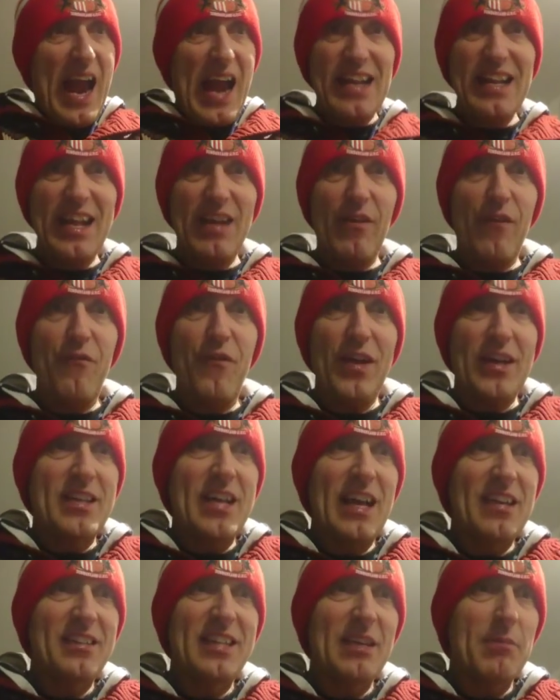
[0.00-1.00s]
He didn't have a
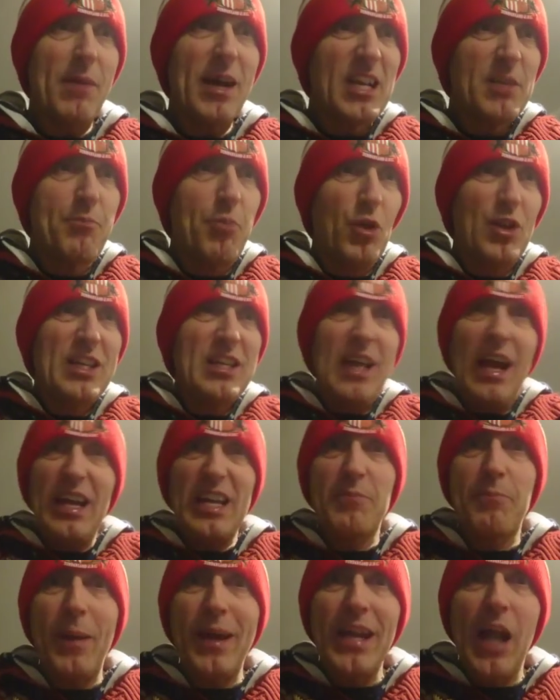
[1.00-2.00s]
fantastic match, but he's,
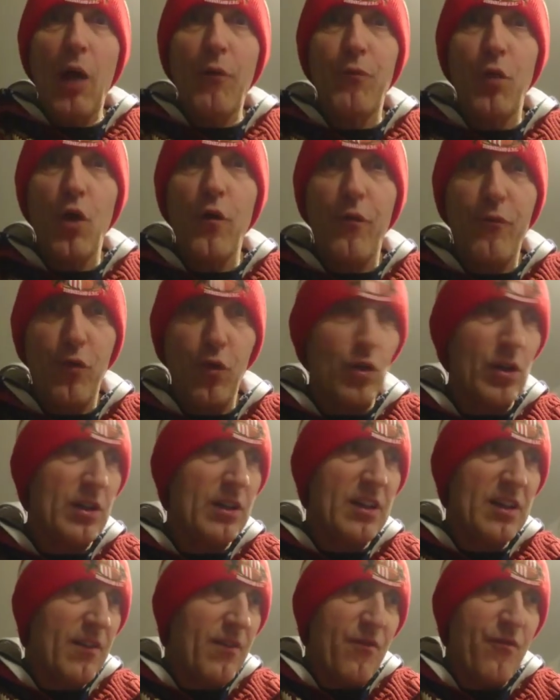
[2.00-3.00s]
he's been out for
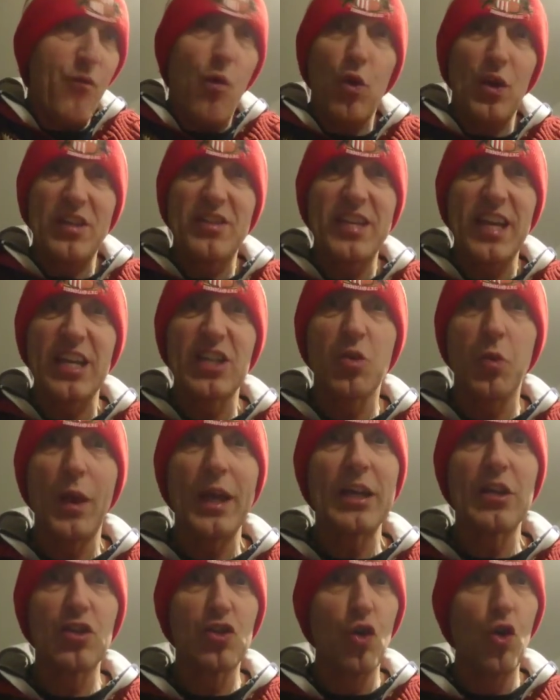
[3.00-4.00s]
fucking four to six
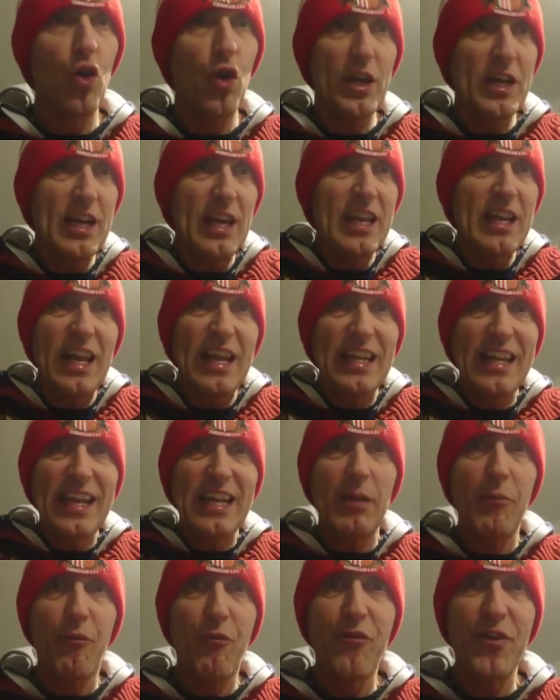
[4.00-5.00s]
weeks, so you, you
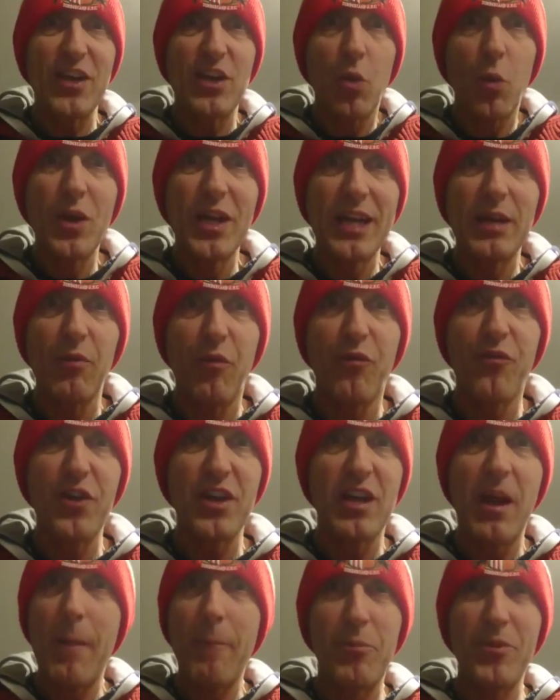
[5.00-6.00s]
need him fit. We need him
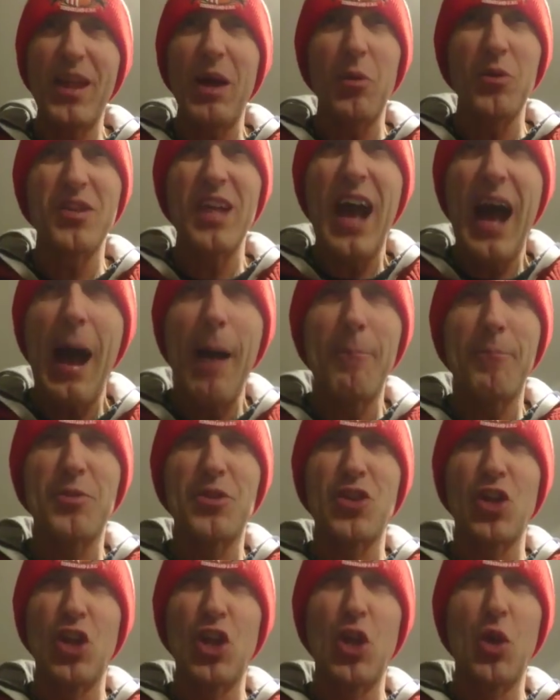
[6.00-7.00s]
fit. But that was
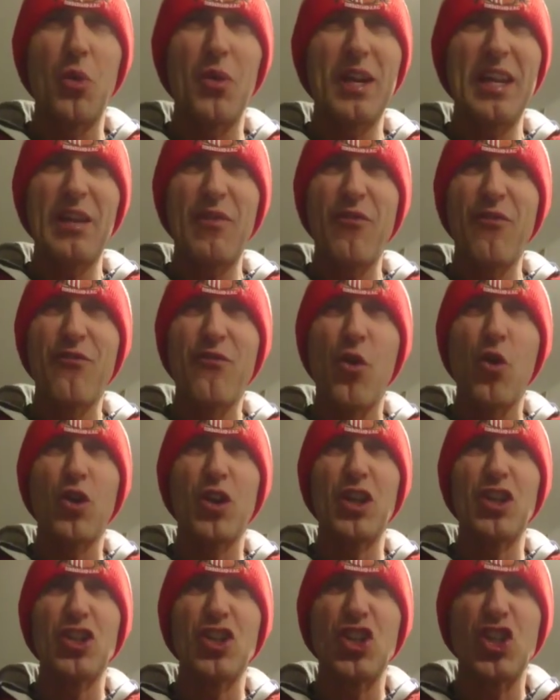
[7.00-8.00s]
absolutely
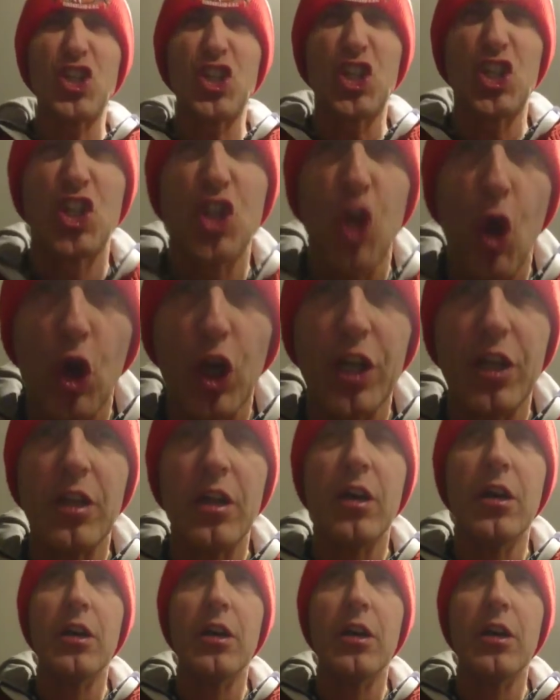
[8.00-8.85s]
fucking shocking.